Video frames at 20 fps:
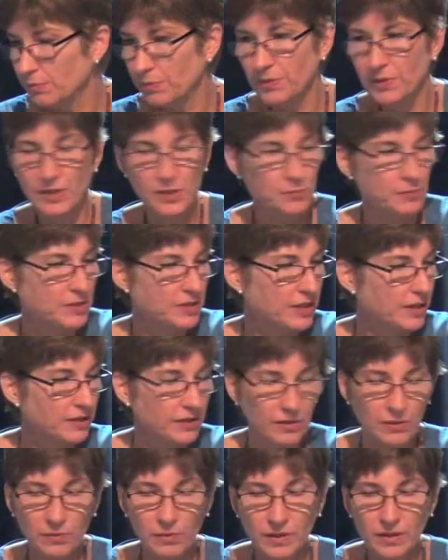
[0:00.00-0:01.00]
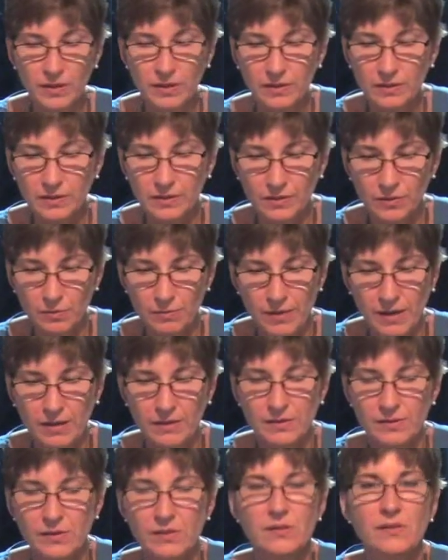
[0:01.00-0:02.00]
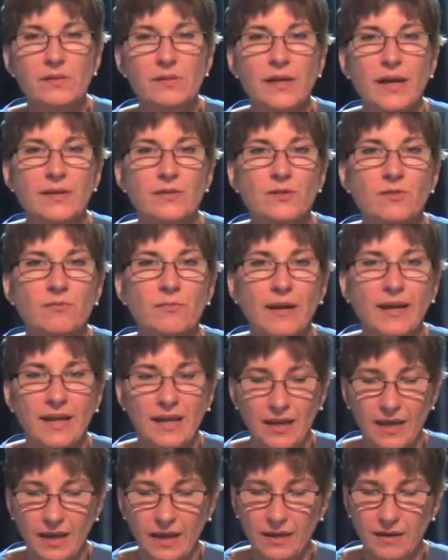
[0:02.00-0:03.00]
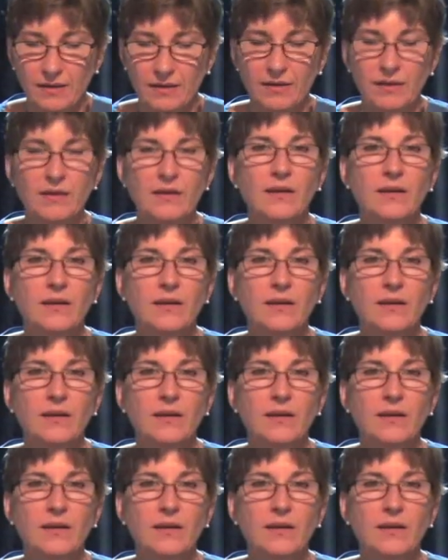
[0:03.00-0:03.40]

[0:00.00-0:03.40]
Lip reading: particular one, this is the size of my hand.